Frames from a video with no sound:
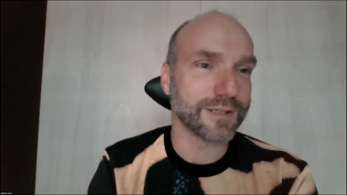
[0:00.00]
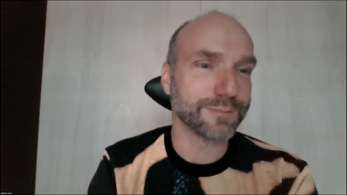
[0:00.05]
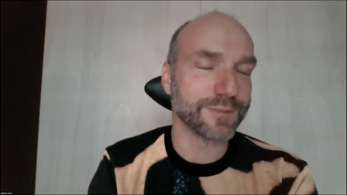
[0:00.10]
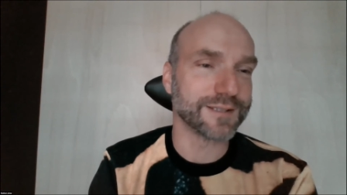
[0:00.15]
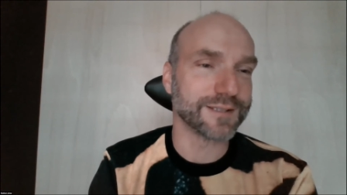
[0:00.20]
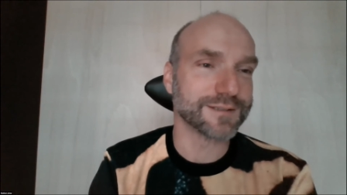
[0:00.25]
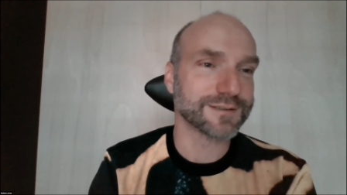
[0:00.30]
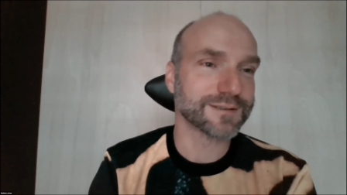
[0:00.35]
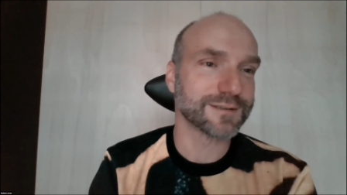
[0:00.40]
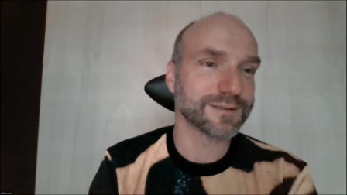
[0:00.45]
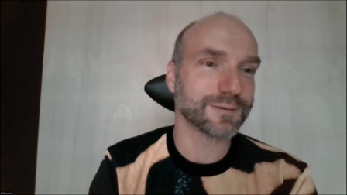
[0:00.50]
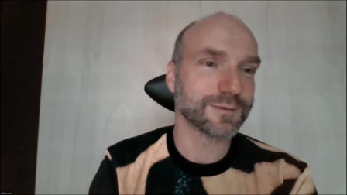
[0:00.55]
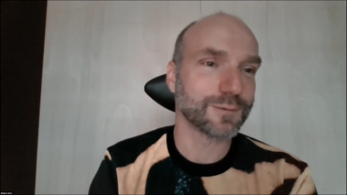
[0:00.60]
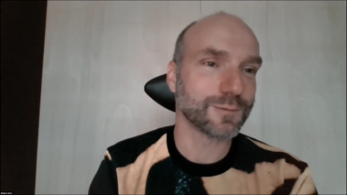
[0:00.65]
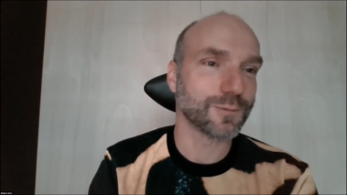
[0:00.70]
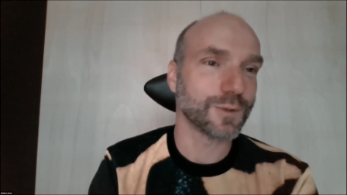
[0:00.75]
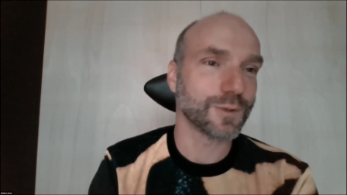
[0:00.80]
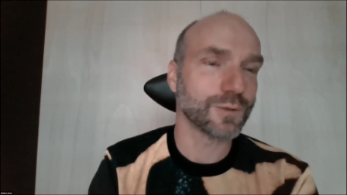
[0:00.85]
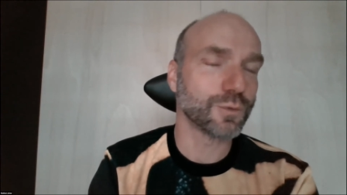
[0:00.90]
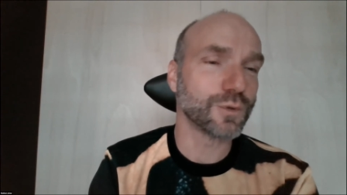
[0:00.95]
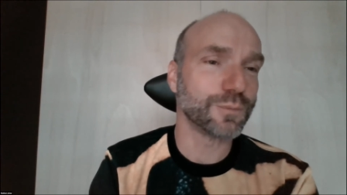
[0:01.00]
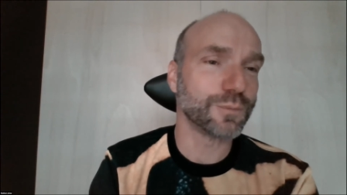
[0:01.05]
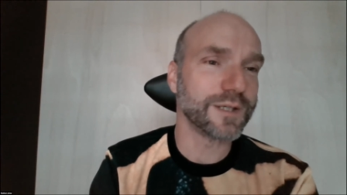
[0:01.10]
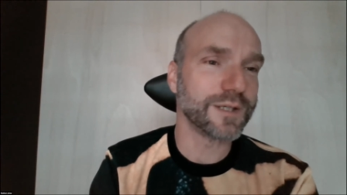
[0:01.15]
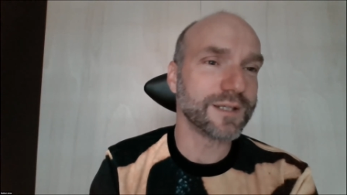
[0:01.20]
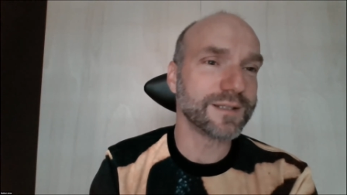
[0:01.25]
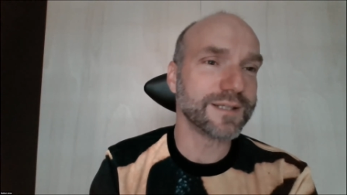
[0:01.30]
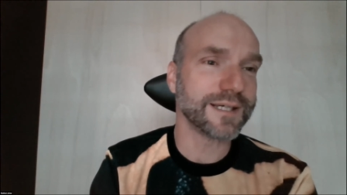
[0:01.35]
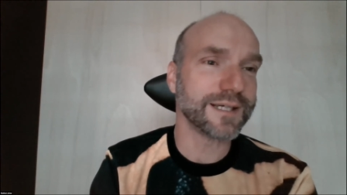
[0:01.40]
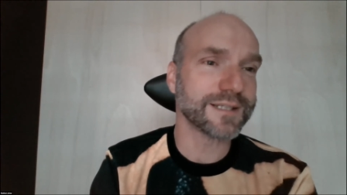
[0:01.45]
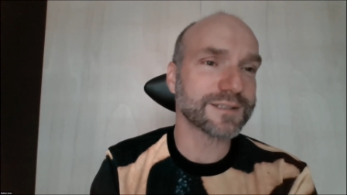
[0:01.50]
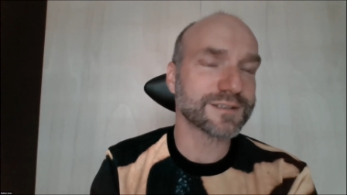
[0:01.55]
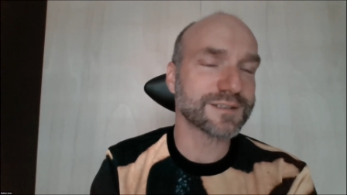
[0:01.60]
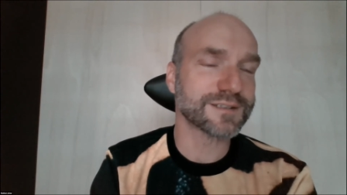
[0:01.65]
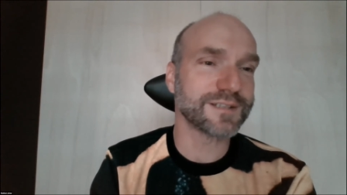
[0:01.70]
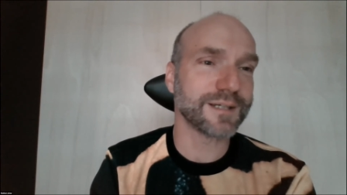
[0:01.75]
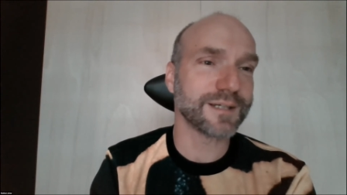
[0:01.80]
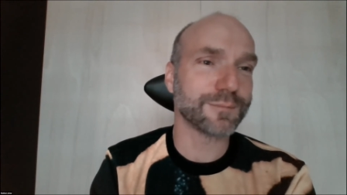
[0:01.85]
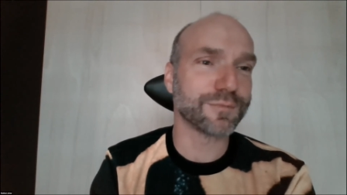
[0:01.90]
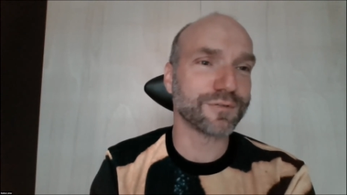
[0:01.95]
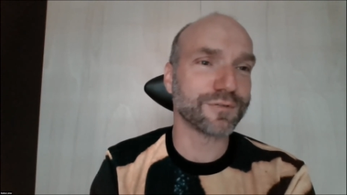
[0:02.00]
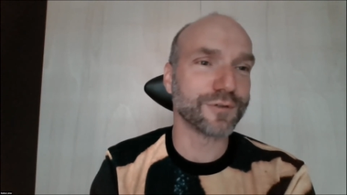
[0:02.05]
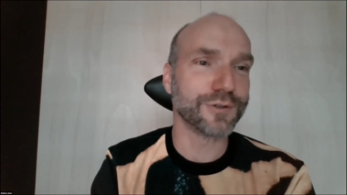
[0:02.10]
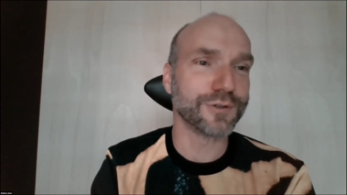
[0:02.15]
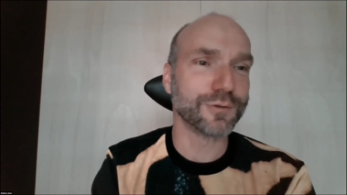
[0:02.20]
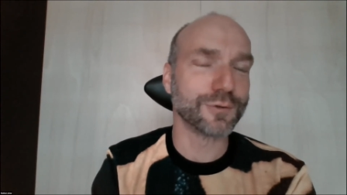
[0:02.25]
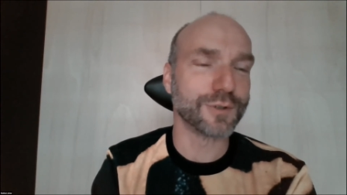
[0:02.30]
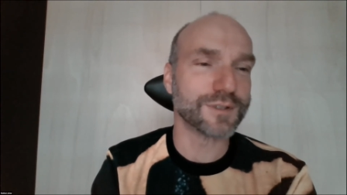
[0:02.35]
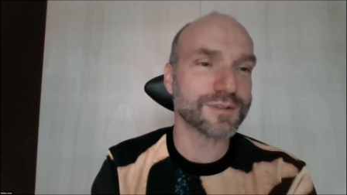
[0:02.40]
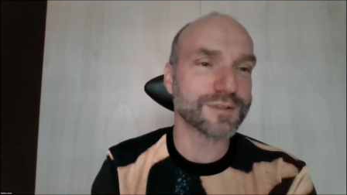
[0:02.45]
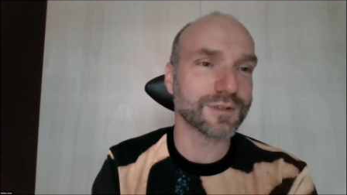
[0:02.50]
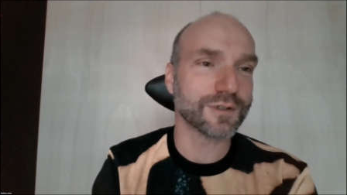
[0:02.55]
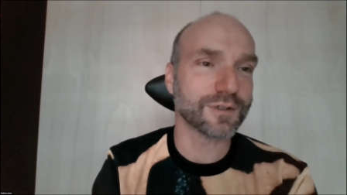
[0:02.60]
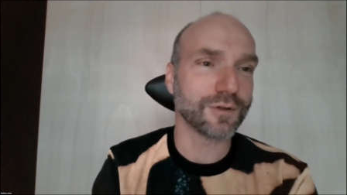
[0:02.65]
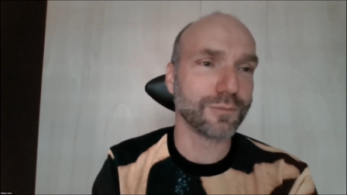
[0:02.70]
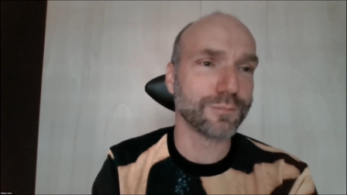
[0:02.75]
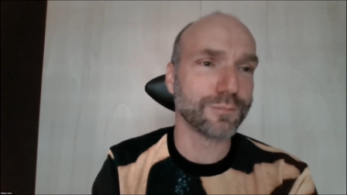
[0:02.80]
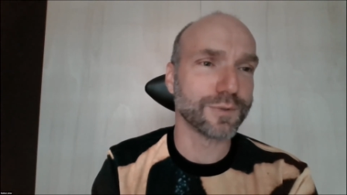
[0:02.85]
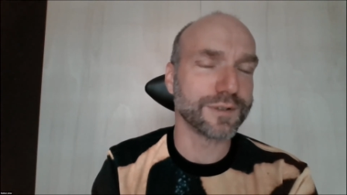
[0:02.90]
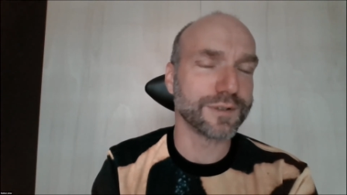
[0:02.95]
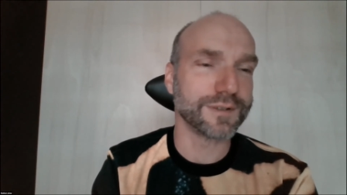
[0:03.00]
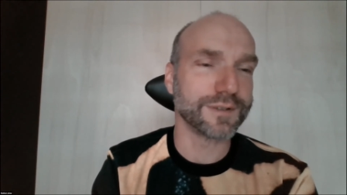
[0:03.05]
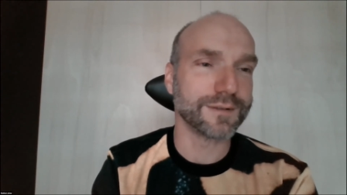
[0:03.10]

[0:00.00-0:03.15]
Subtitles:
S? What would be a next step for you as a company?